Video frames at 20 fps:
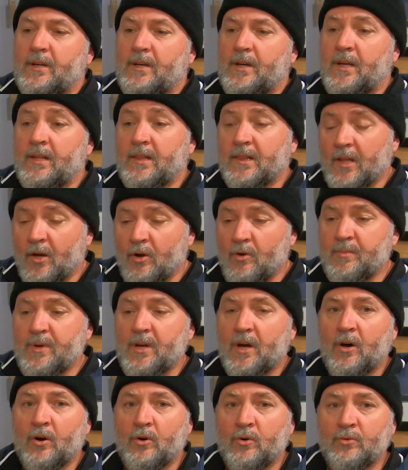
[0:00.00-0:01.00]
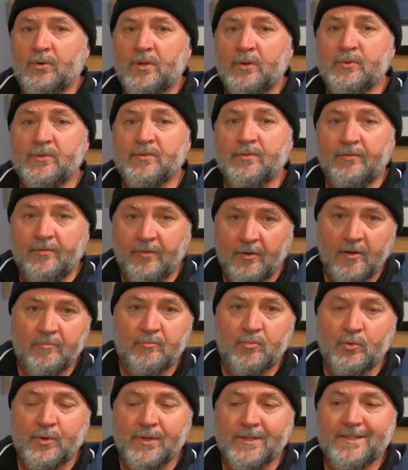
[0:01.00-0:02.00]
and lo and behold, it was
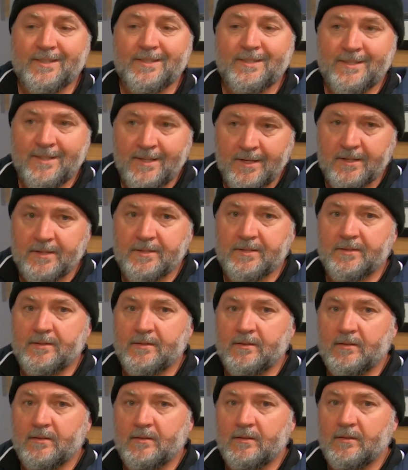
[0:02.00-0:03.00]
5.6